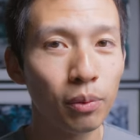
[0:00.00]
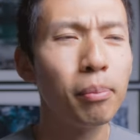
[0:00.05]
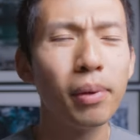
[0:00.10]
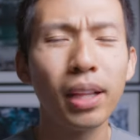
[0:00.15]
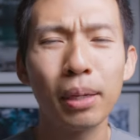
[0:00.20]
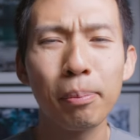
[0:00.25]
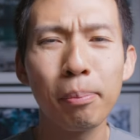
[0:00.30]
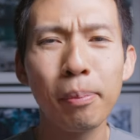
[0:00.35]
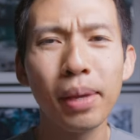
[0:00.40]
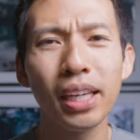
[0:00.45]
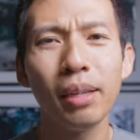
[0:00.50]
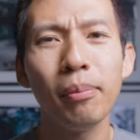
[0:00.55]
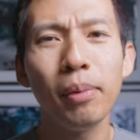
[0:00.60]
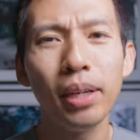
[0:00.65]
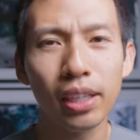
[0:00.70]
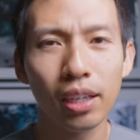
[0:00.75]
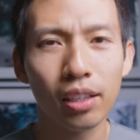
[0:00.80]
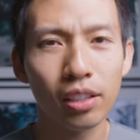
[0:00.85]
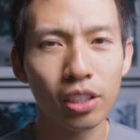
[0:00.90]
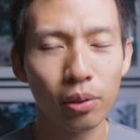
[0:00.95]
Like
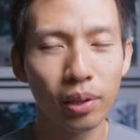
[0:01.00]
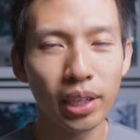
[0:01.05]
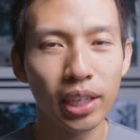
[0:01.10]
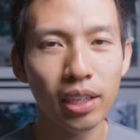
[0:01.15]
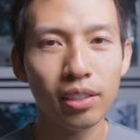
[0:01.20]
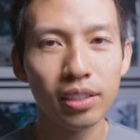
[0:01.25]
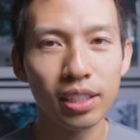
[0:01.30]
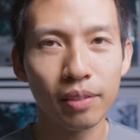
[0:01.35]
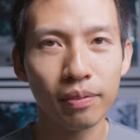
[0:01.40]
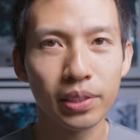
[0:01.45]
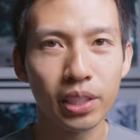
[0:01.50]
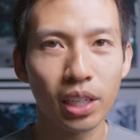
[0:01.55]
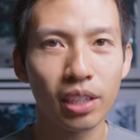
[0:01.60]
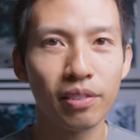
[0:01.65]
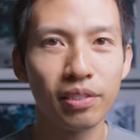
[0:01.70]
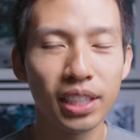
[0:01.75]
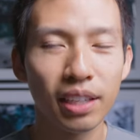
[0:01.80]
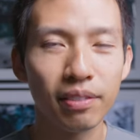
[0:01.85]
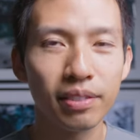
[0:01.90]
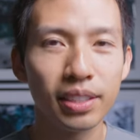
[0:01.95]
many other creators and
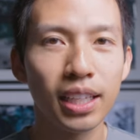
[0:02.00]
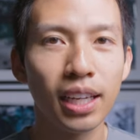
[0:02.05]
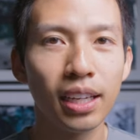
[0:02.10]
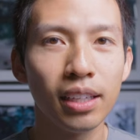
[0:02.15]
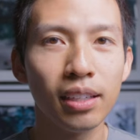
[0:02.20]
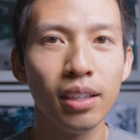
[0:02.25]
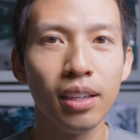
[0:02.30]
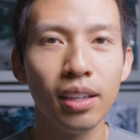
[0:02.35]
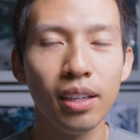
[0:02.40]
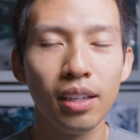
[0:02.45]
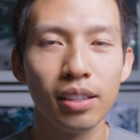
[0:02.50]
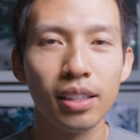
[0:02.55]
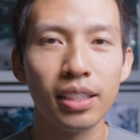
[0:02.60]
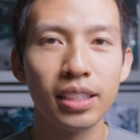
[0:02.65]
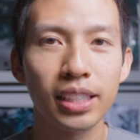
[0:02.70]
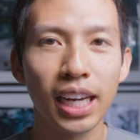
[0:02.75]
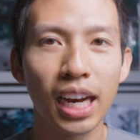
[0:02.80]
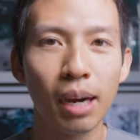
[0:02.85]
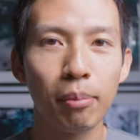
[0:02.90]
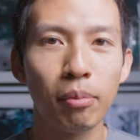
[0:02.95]
photographers have said,
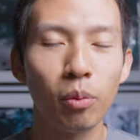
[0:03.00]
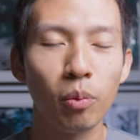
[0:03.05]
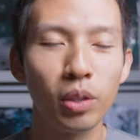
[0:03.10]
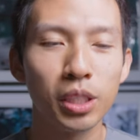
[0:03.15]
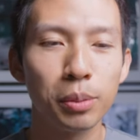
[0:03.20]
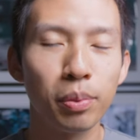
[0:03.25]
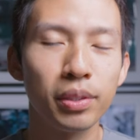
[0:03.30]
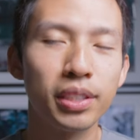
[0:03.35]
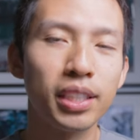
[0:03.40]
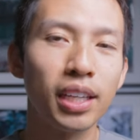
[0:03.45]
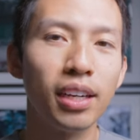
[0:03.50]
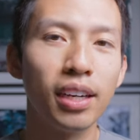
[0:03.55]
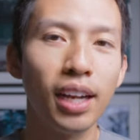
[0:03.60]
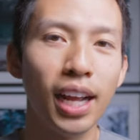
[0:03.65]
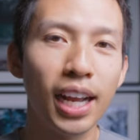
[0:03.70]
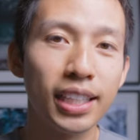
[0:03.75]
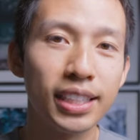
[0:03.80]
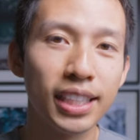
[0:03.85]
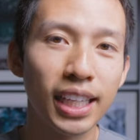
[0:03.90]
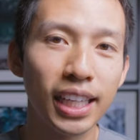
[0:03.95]
this camera was presented
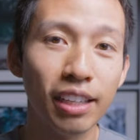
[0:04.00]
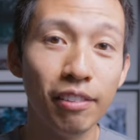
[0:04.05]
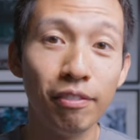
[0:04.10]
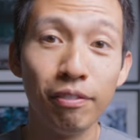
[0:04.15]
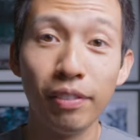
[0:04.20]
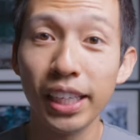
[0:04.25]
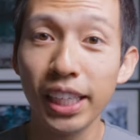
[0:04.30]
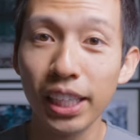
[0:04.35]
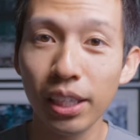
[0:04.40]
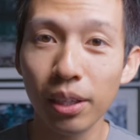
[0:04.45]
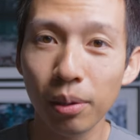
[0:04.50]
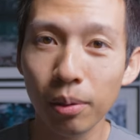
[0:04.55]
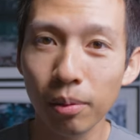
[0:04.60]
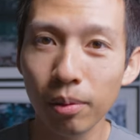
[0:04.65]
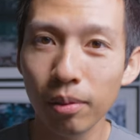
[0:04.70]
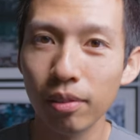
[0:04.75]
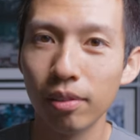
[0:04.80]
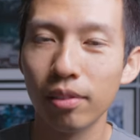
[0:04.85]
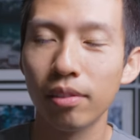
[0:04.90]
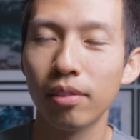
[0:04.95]
as a
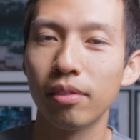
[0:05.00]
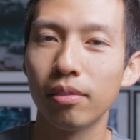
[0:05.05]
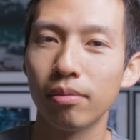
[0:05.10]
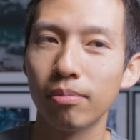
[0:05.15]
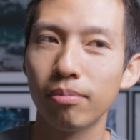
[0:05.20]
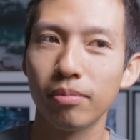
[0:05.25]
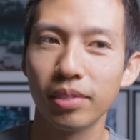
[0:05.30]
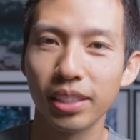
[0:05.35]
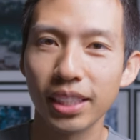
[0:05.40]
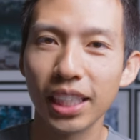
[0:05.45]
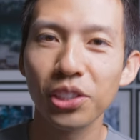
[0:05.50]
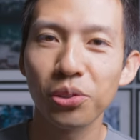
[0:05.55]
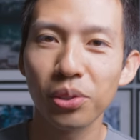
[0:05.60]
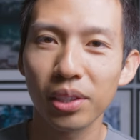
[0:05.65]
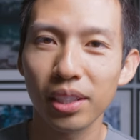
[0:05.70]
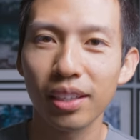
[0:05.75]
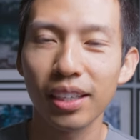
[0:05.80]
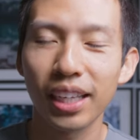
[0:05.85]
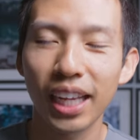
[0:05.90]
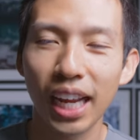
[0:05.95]

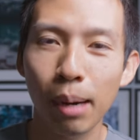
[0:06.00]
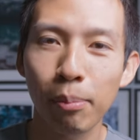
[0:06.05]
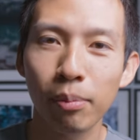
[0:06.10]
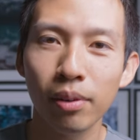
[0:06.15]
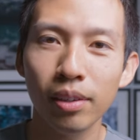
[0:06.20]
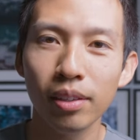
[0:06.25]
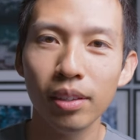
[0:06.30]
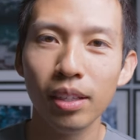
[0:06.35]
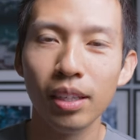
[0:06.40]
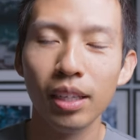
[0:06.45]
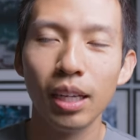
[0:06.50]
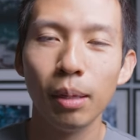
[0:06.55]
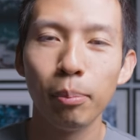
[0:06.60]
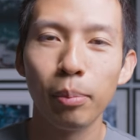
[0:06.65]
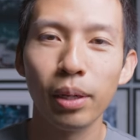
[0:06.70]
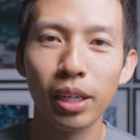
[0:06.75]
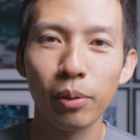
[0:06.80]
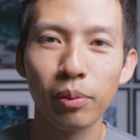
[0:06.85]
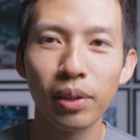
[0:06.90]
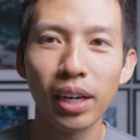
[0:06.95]
video-centric camera,
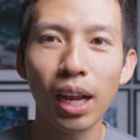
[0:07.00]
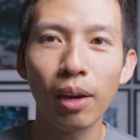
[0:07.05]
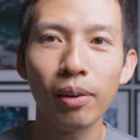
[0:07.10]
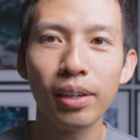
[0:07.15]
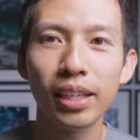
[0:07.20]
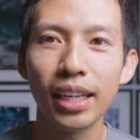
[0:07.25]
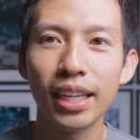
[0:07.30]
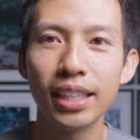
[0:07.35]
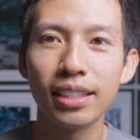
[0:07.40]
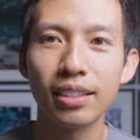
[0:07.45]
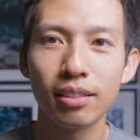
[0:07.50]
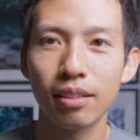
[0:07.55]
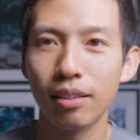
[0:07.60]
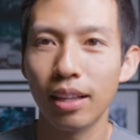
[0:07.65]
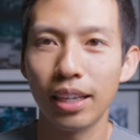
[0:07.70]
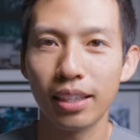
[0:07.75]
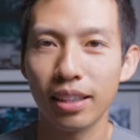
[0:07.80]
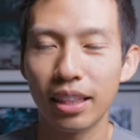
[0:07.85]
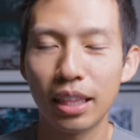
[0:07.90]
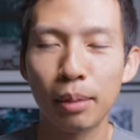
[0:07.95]
but in reality, it's
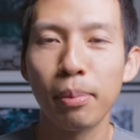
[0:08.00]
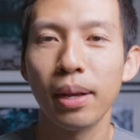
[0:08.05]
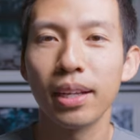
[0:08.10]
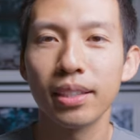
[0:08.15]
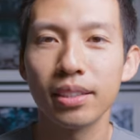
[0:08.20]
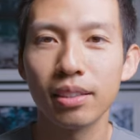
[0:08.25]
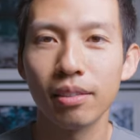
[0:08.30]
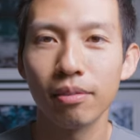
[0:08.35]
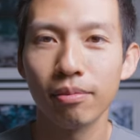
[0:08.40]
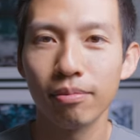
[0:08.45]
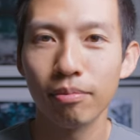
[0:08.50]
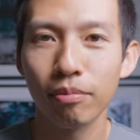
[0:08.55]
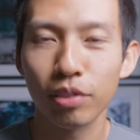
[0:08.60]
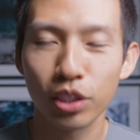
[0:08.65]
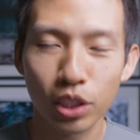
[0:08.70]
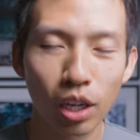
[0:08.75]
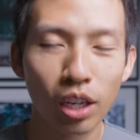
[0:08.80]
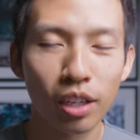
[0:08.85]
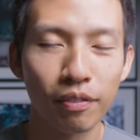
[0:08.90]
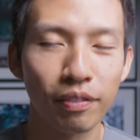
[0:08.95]
like the best
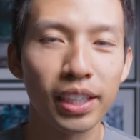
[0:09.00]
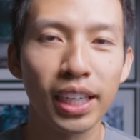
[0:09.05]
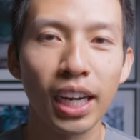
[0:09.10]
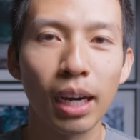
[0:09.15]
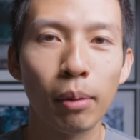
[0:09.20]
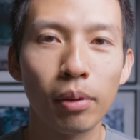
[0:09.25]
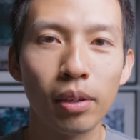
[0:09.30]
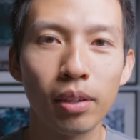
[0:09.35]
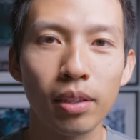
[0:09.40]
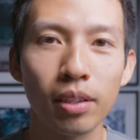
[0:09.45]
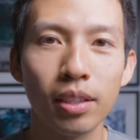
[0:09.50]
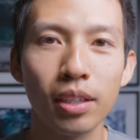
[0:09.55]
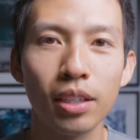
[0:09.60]
photography camera.